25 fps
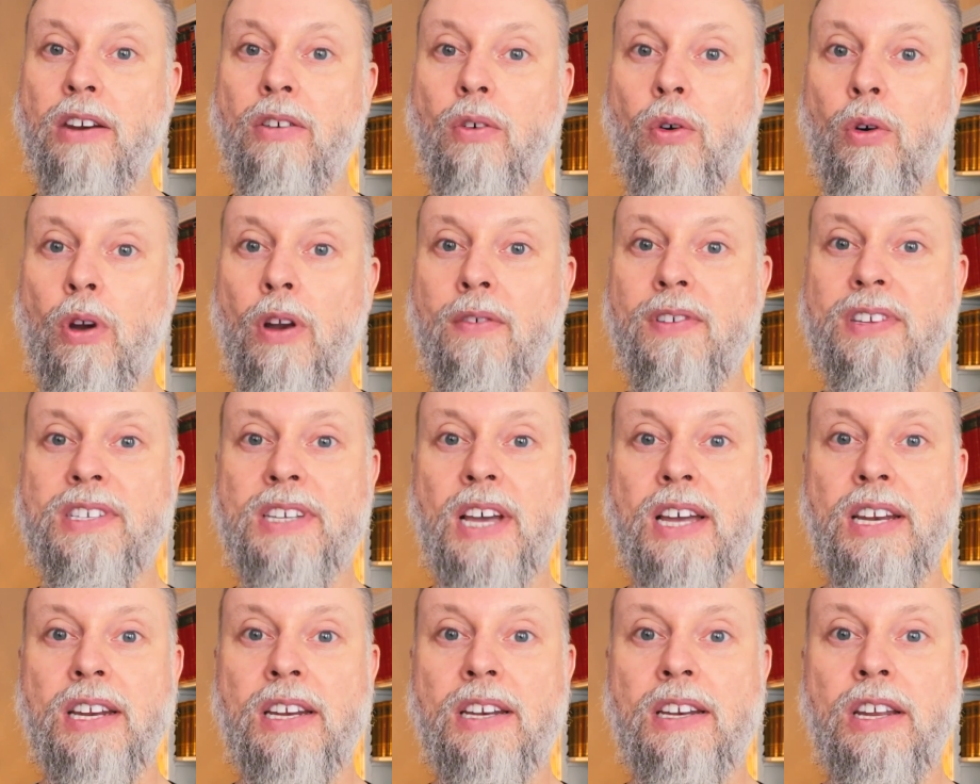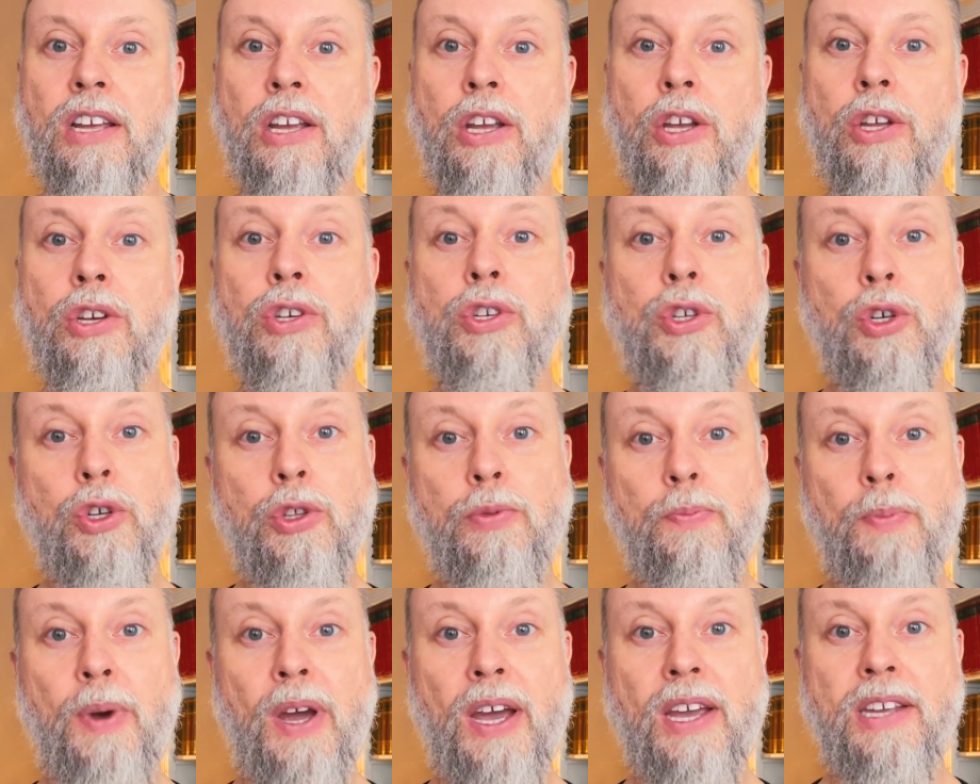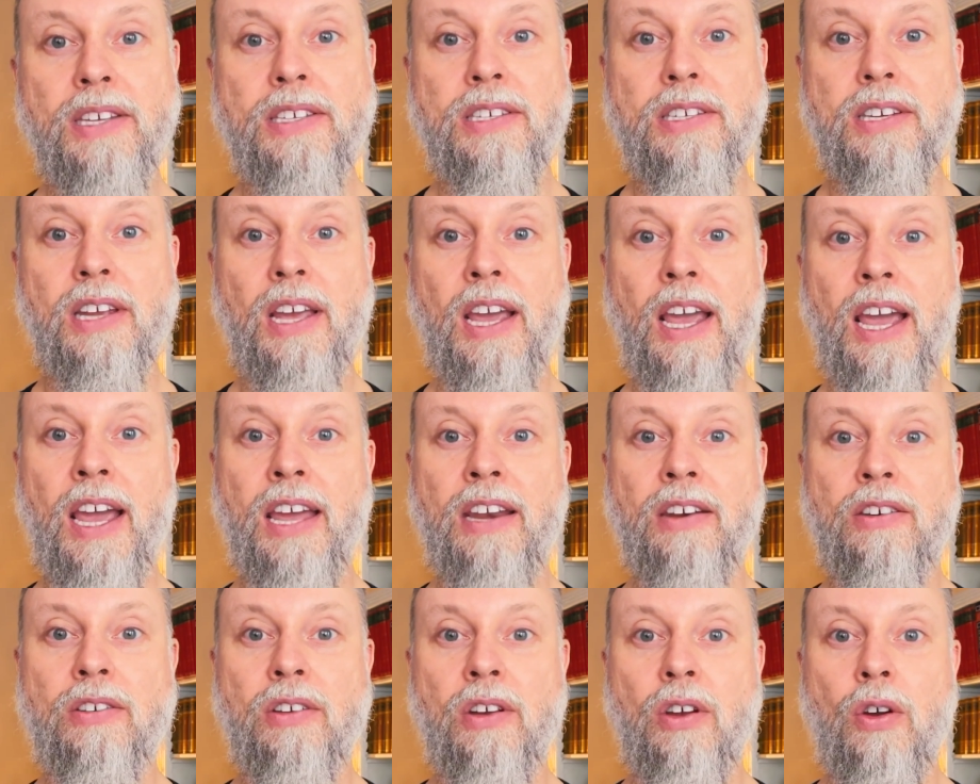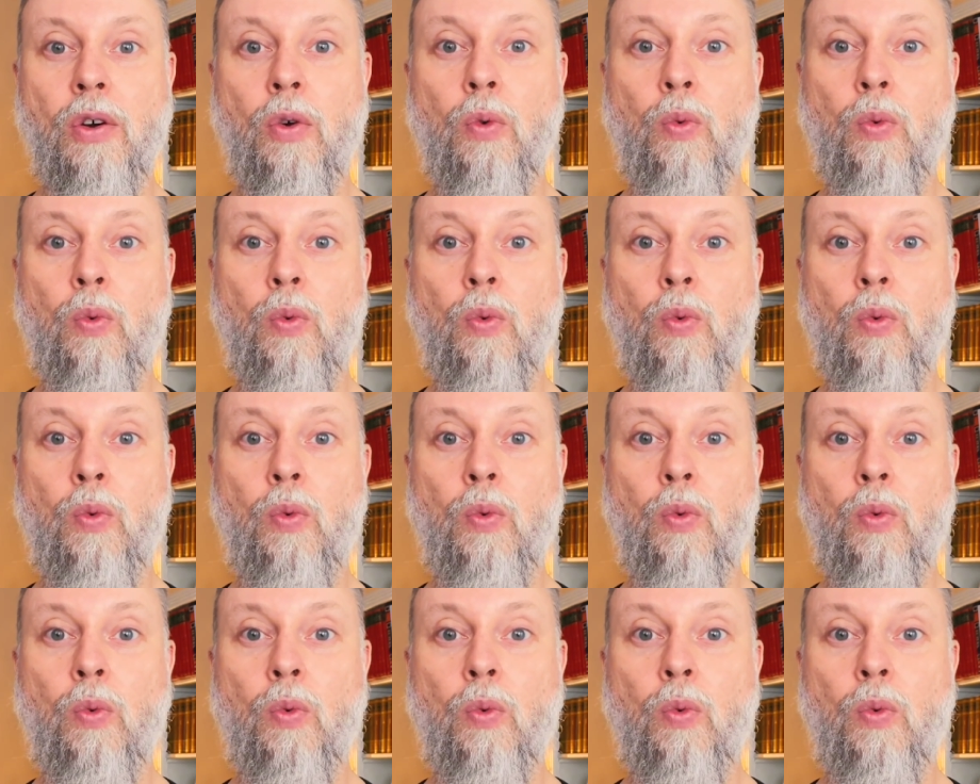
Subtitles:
all of a sudden, toothpaste and